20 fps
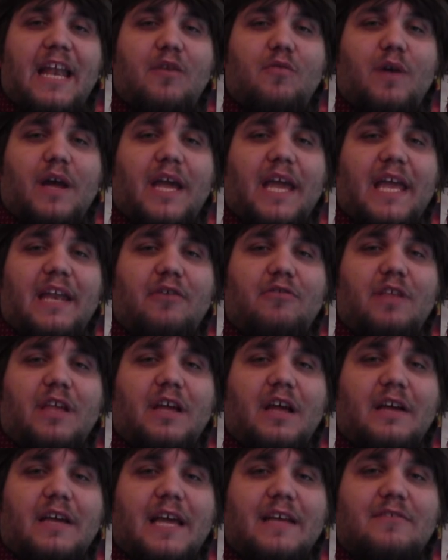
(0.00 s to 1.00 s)
Anyway, can you
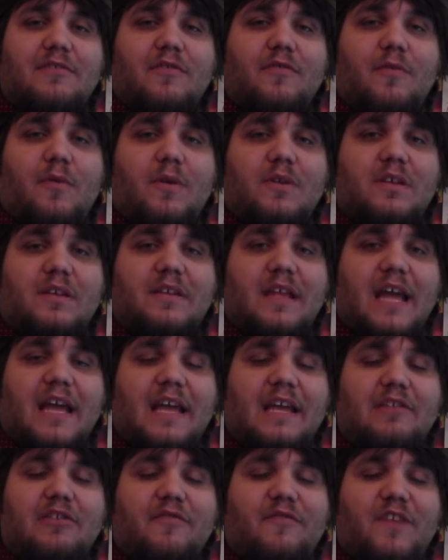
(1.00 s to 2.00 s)
take a guess of what's
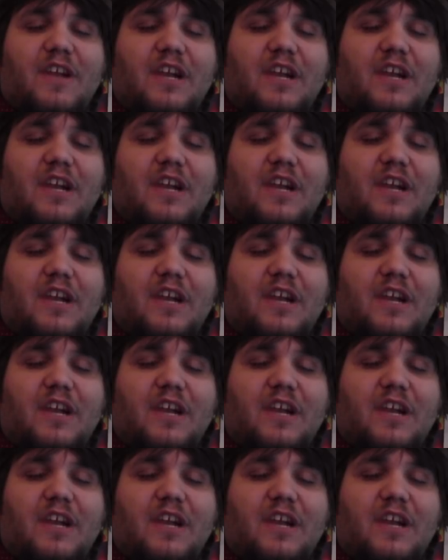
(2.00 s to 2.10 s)
attacking the